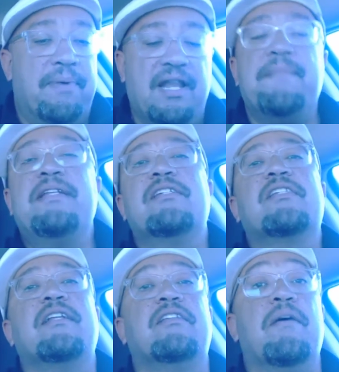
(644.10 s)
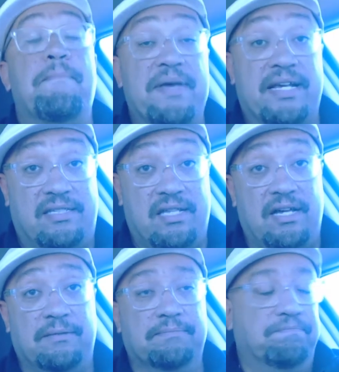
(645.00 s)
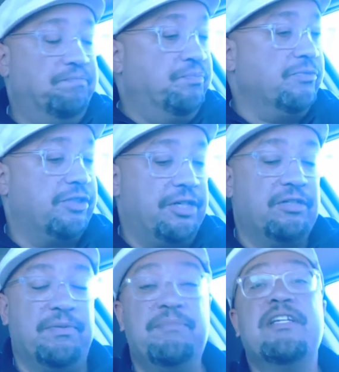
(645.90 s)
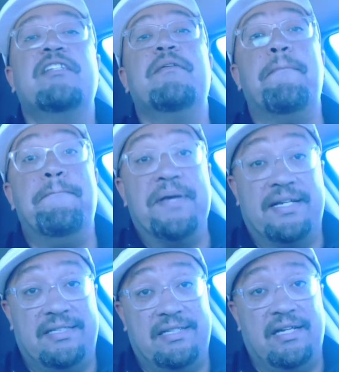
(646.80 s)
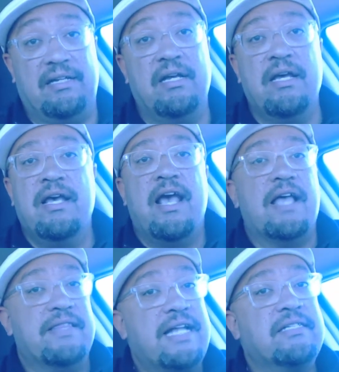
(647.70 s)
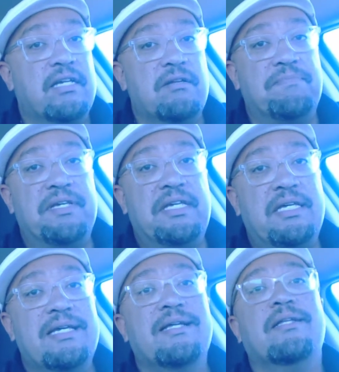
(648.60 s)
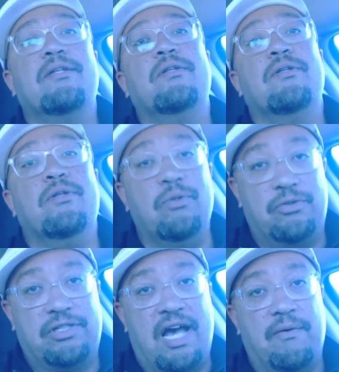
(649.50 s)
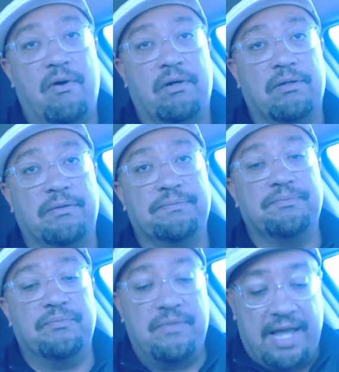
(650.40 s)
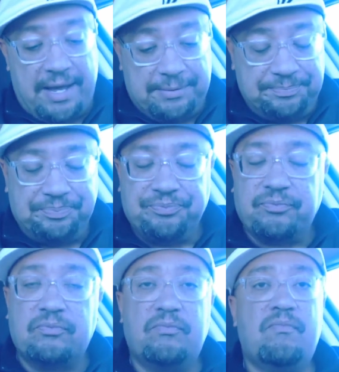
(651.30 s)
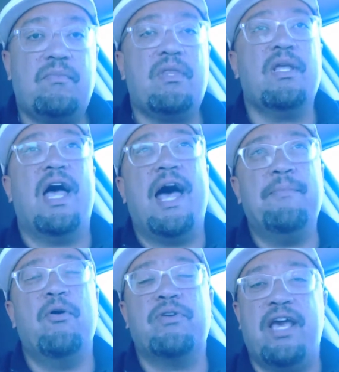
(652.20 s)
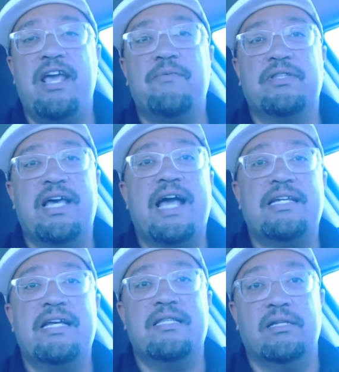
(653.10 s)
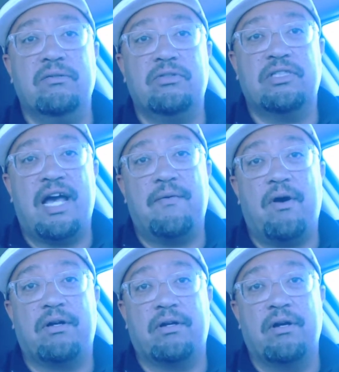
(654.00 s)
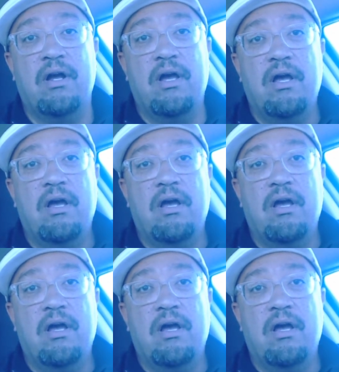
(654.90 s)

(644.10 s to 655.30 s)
But let me just get to the biggest thing. Excuse me. Let me get to the biggest thing. And that's going to be Luke Skywalker. Now, I'm okay with the idea that Luke Skywalker